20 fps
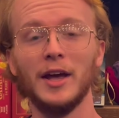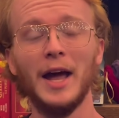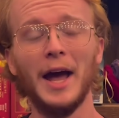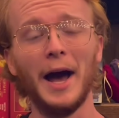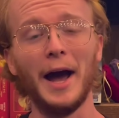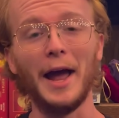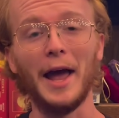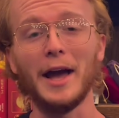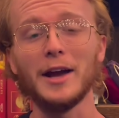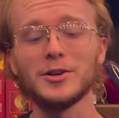
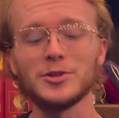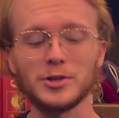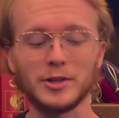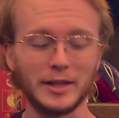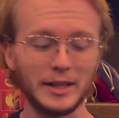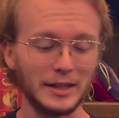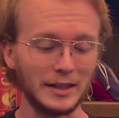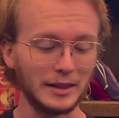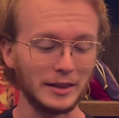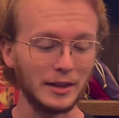I
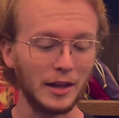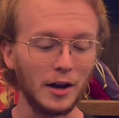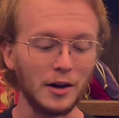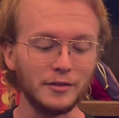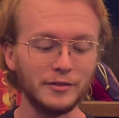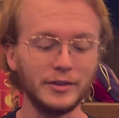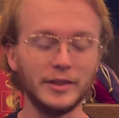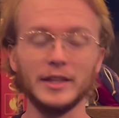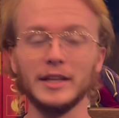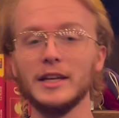actually
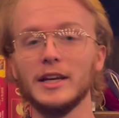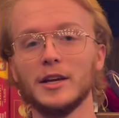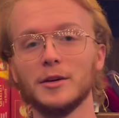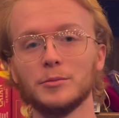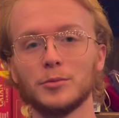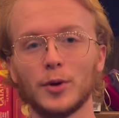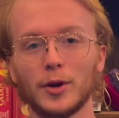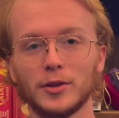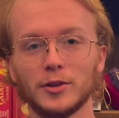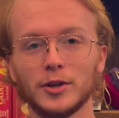love the Yin
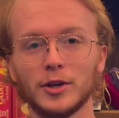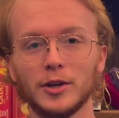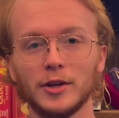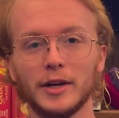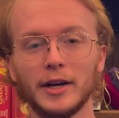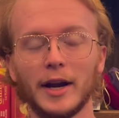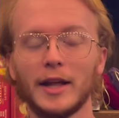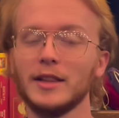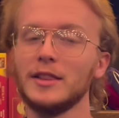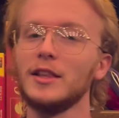Brotherhood,
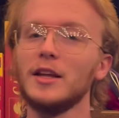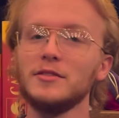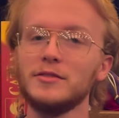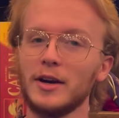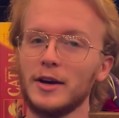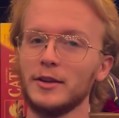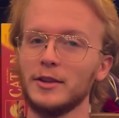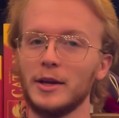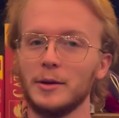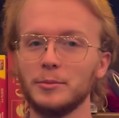and I love
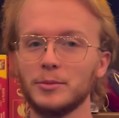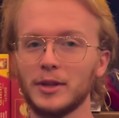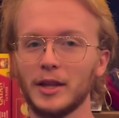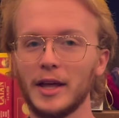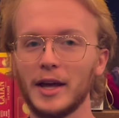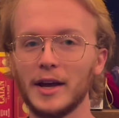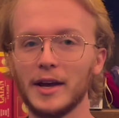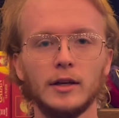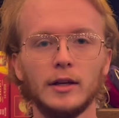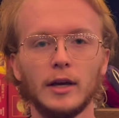how they
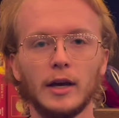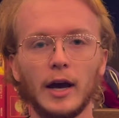play.